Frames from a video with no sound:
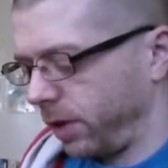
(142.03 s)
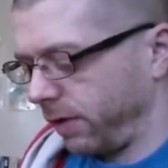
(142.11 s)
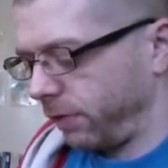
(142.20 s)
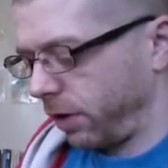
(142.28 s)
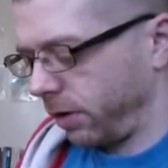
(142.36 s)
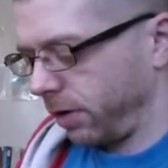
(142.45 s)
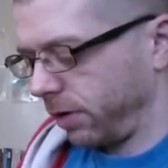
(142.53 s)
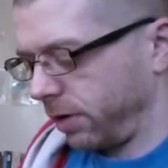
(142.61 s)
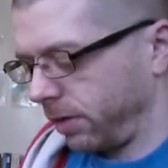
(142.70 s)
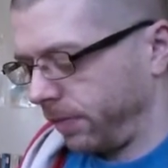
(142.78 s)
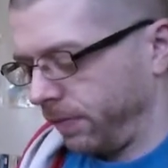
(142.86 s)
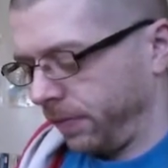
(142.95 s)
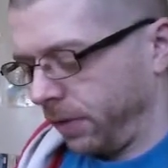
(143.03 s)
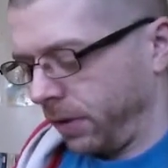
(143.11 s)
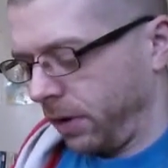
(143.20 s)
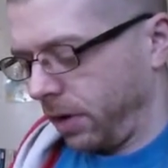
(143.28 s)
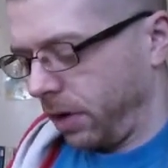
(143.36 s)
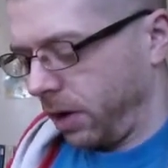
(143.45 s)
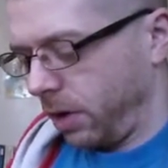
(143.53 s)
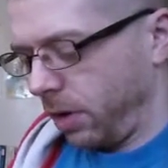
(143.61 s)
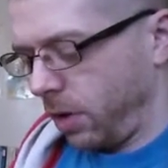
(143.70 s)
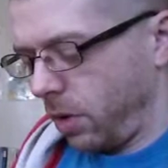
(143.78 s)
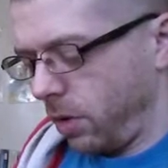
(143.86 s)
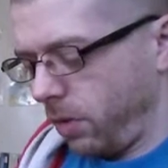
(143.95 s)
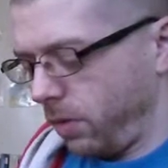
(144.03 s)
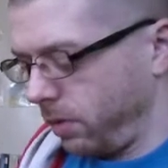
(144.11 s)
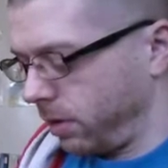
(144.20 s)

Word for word: we have heard. You,